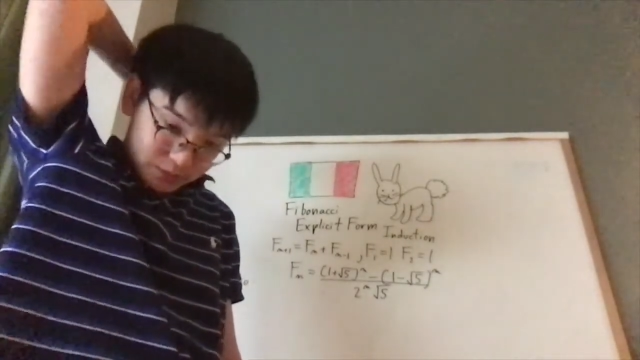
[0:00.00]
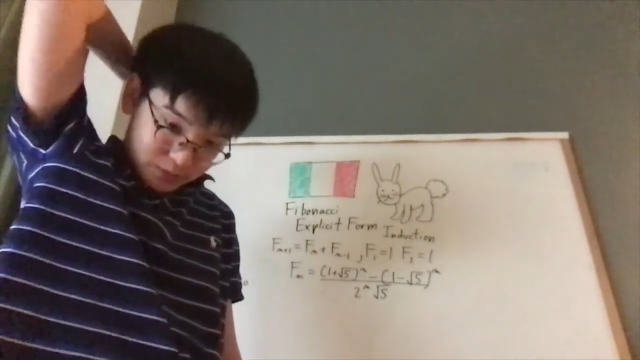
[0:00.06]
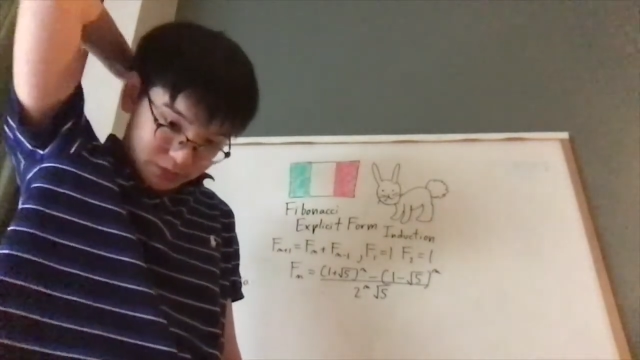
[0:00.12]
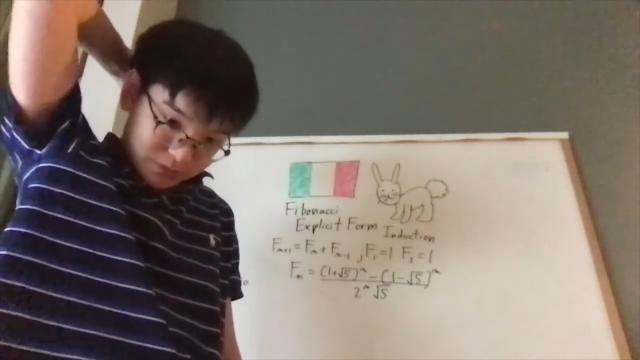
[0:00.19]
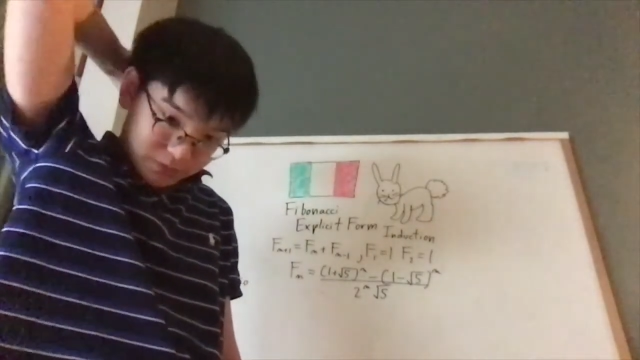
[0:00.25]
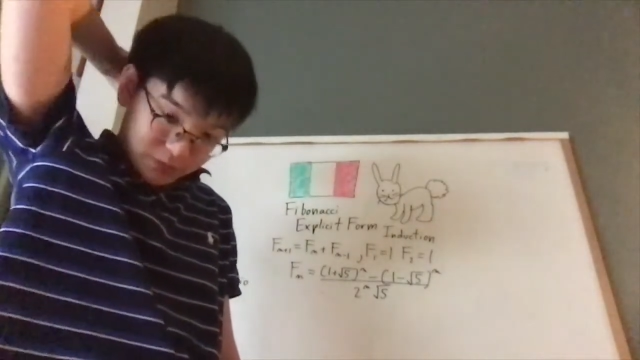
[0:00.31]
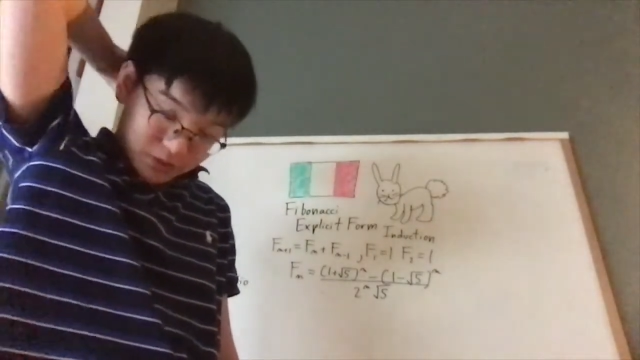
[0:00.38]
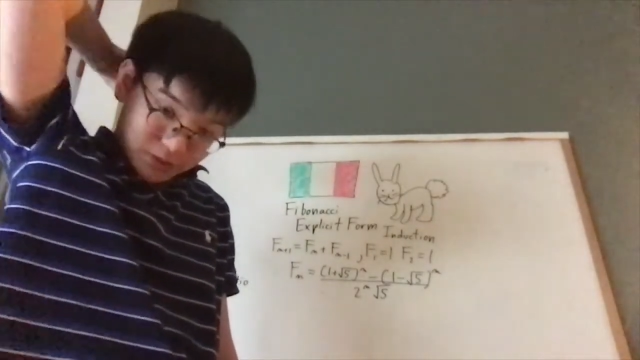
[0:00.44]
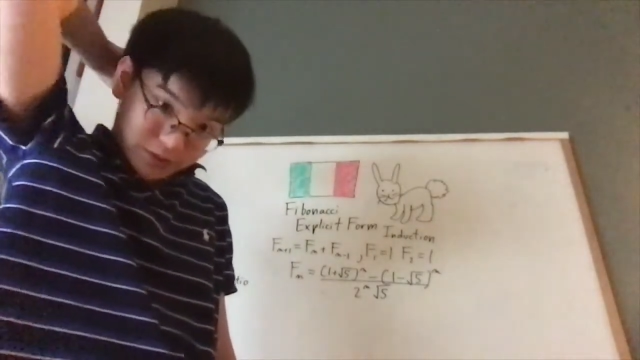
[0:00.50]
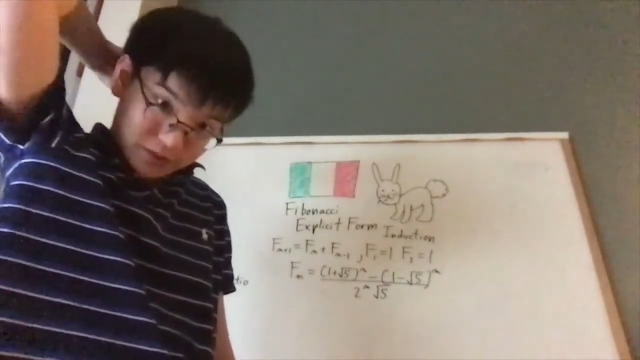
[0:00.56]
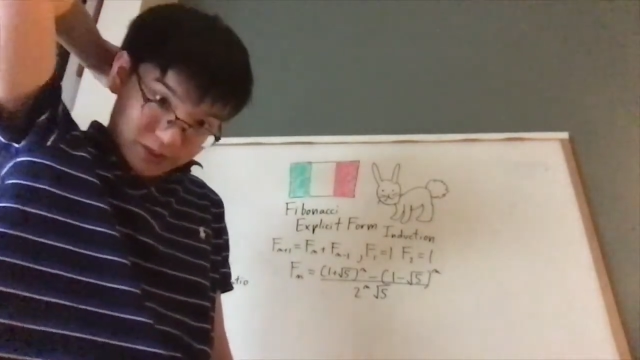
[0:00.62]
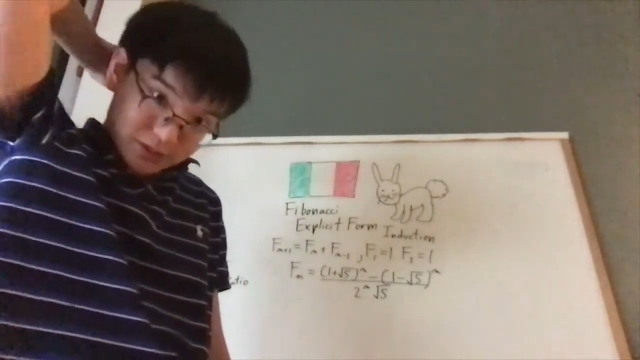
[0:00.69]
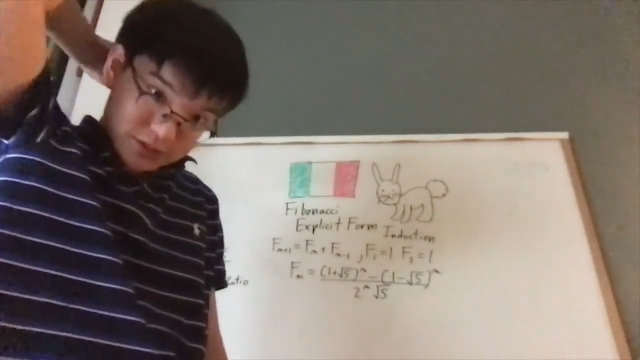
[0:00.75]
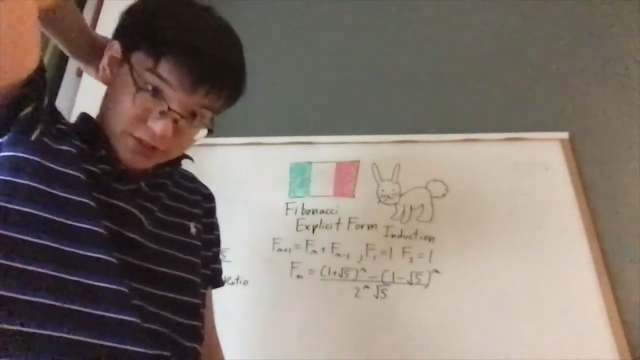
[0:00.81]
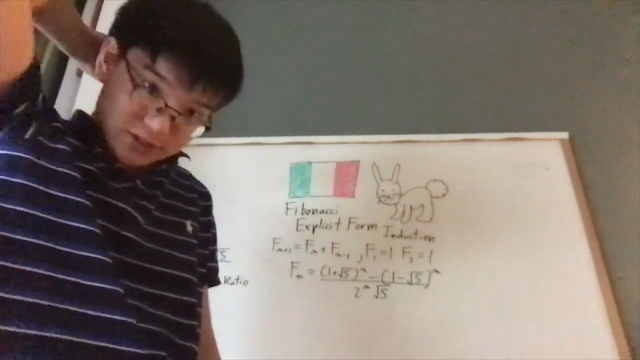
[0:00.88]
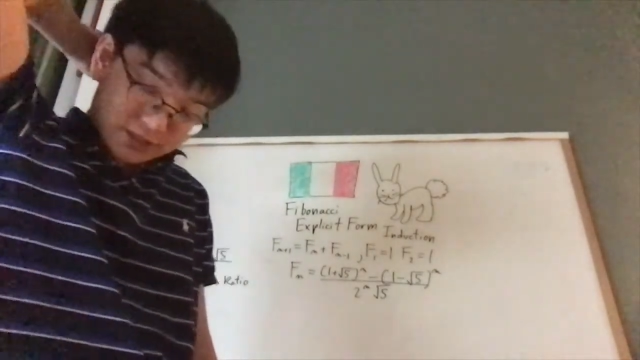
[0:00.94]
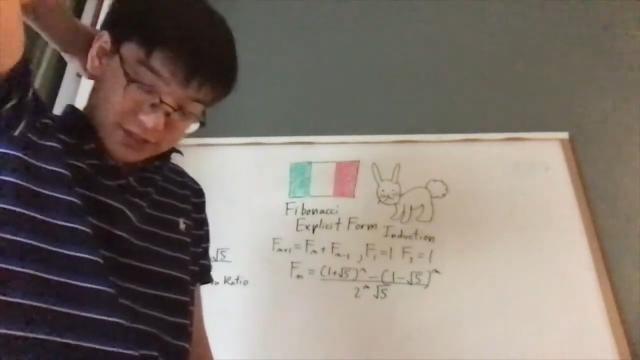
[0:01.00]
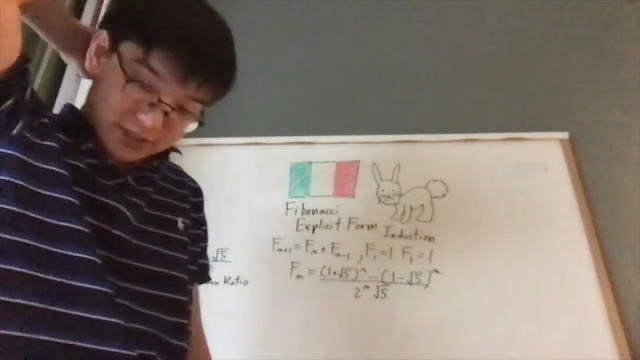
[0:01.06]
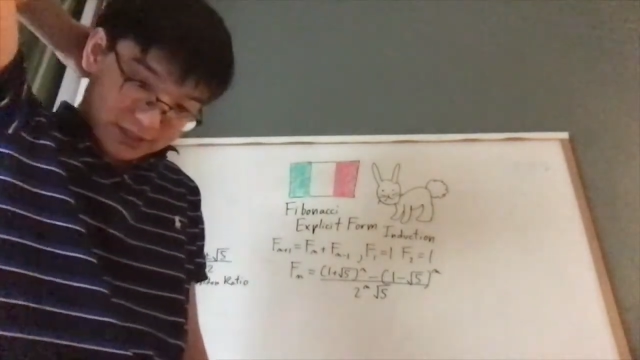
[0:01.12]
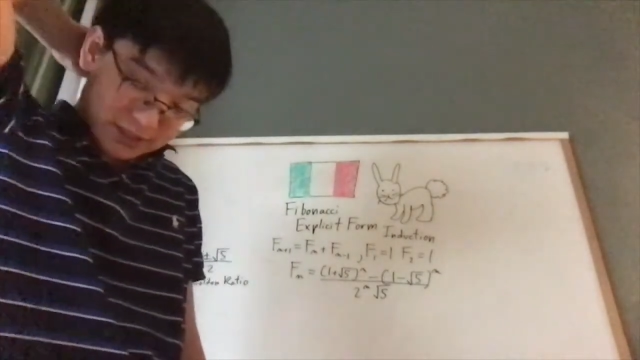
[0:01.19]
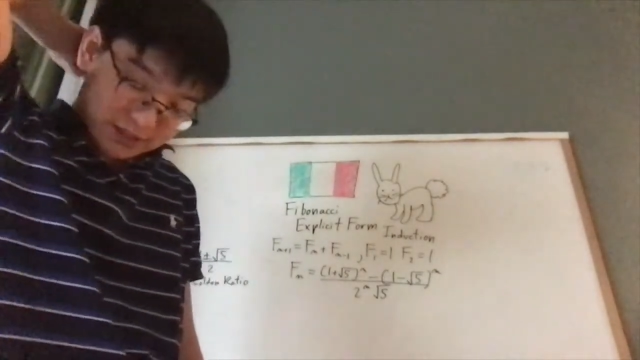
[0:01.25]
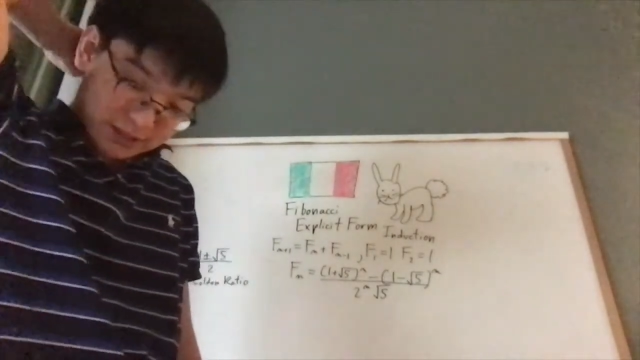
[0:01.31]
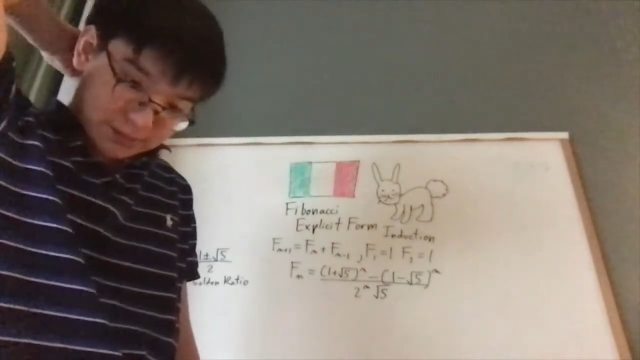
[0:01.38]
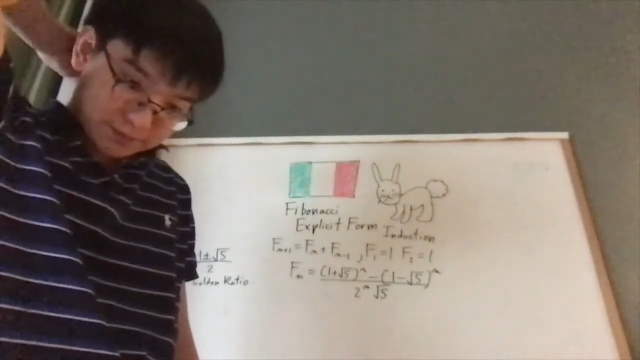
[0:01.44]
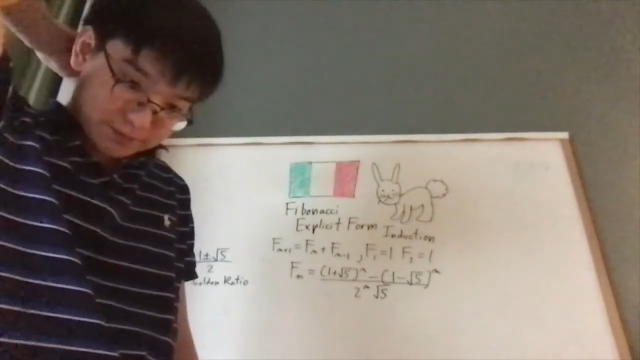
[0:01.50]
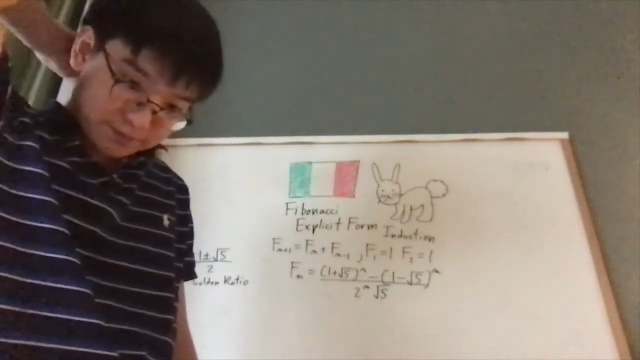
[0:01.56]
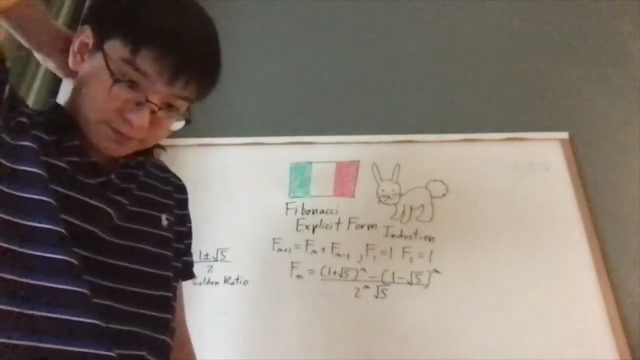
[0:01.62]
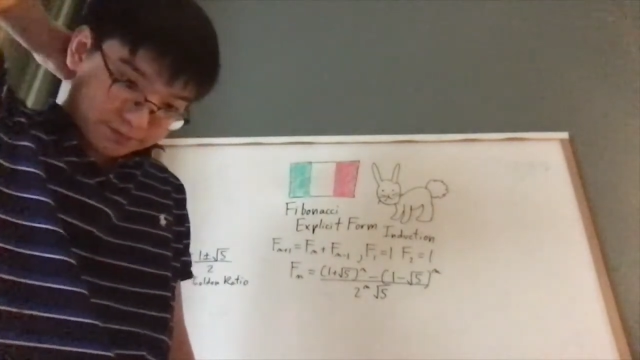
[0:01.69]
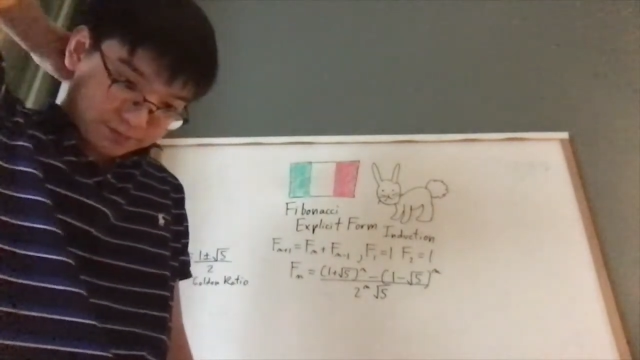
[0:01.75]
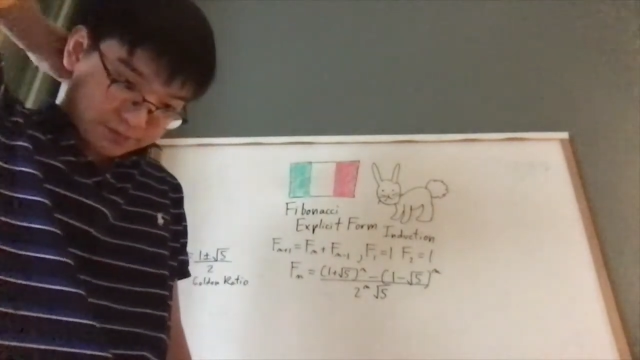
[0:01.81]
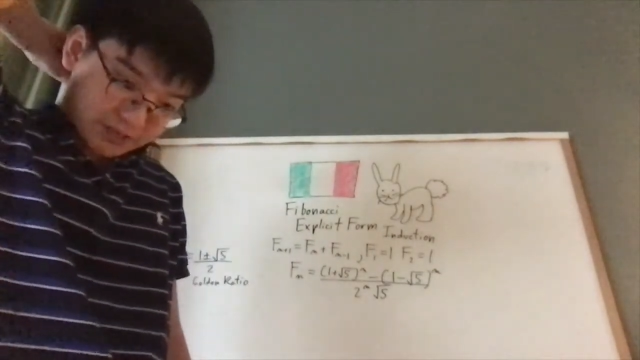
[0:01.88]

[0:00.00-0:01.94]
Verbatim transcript: were first um,